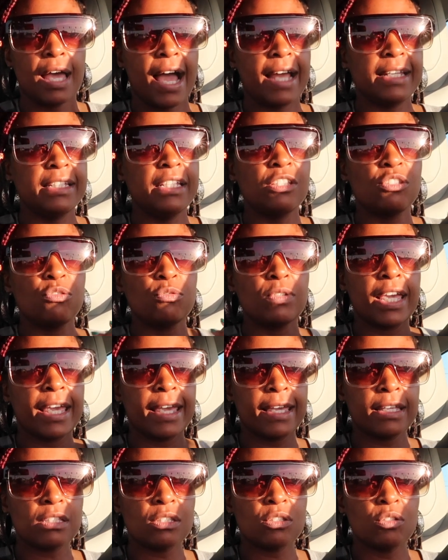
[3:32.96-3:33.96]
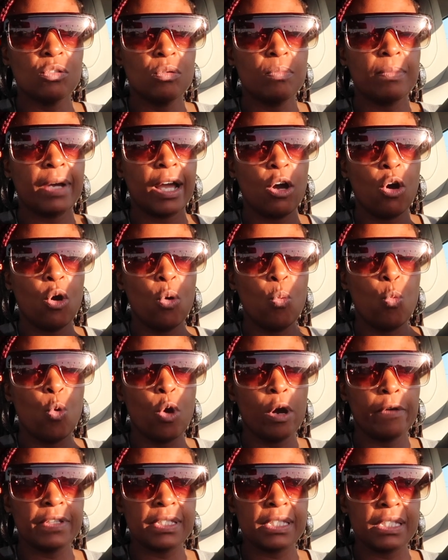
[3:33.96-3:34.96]
I need to cancel my home
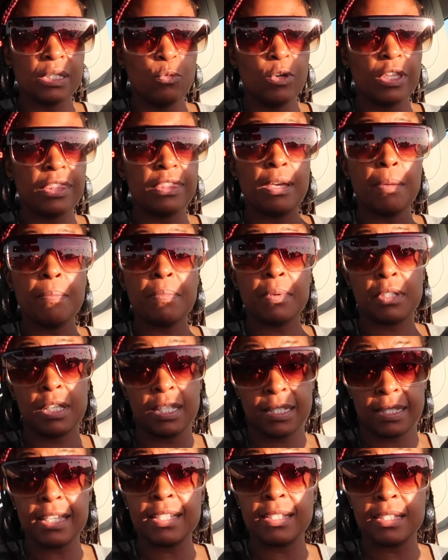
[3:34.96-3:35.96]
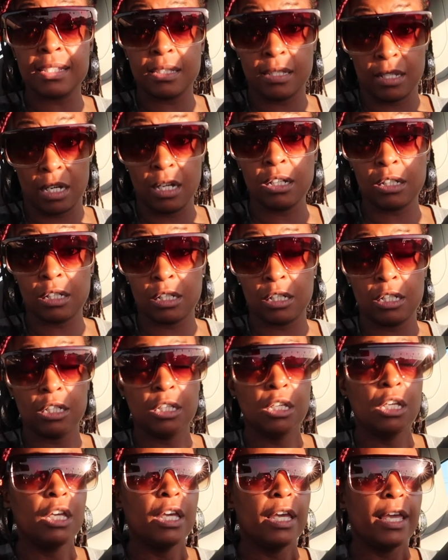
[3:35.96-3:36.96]
warranty with them because they
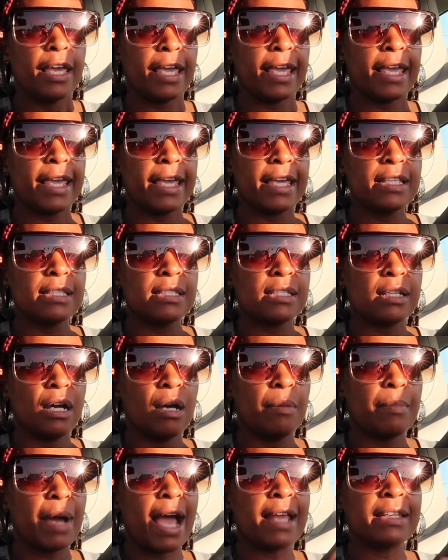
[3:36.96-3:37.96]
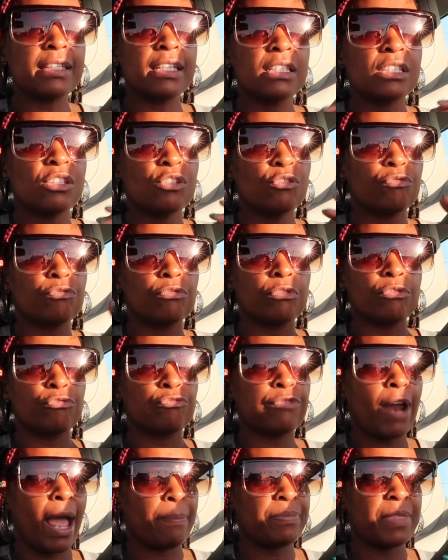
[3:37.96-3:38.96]
suck. And um, I need to
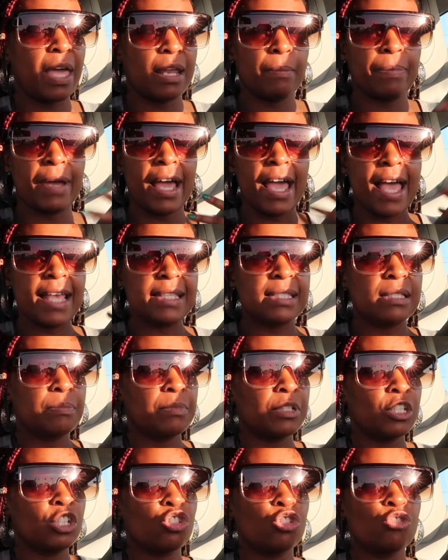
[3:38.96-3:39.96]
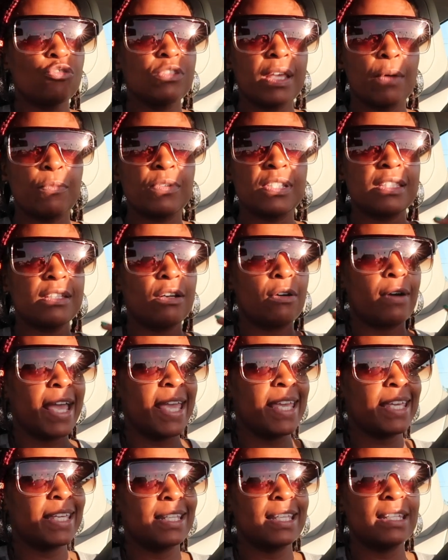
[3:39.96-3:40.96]
wrap that up. I had some issues that were still
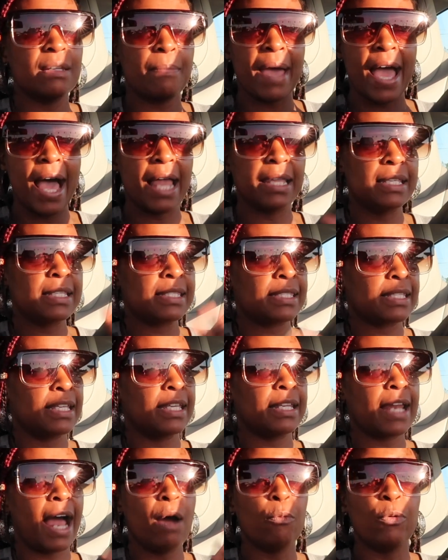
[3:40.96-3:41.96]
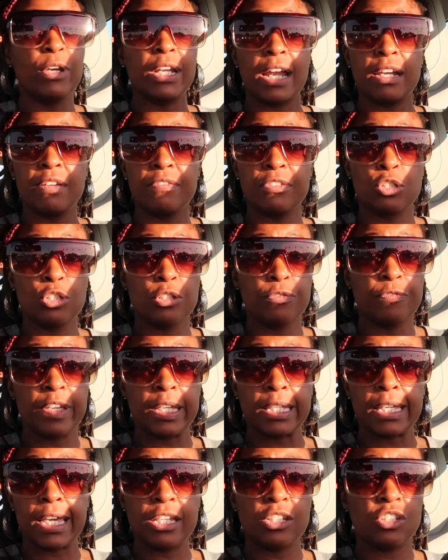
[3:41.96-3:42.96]
hanging in the balance, and I went on a good
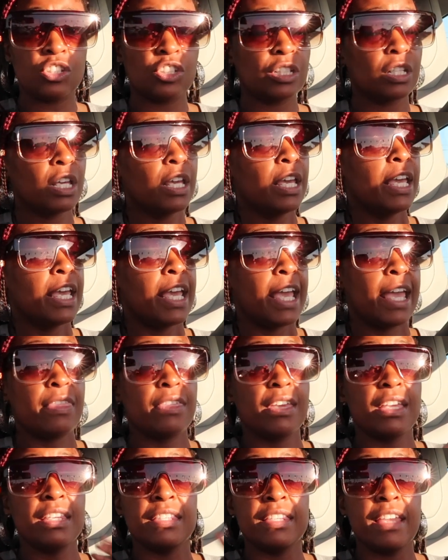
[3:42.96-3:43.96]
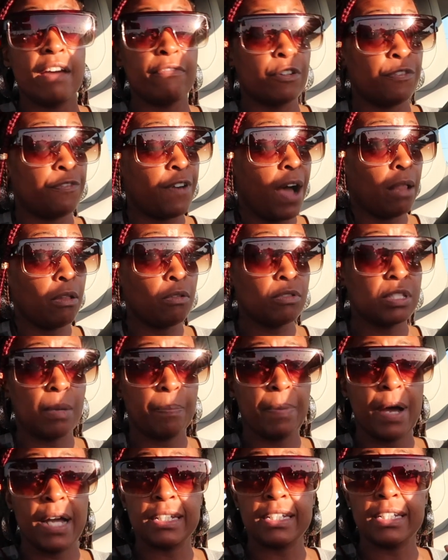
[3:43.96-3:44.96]
vacation and then never followed
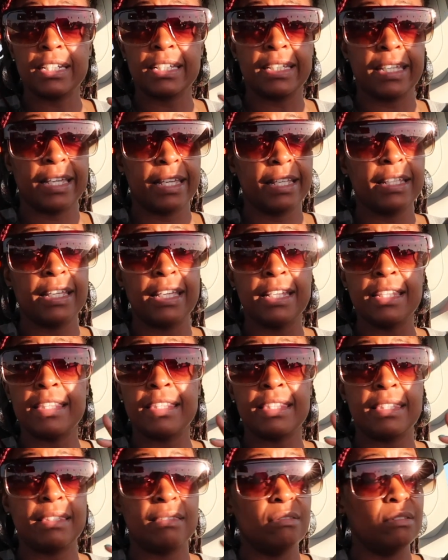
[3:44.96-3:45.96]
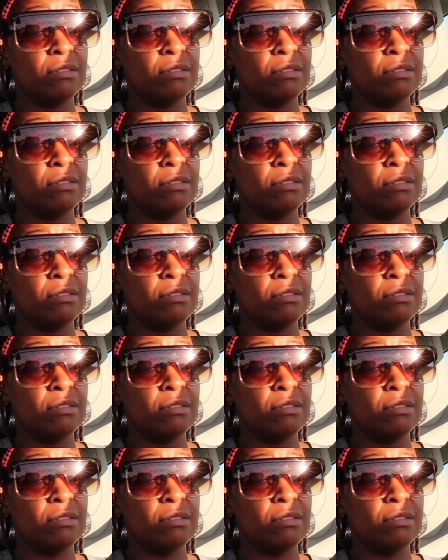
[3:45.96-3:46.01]
up on it again, and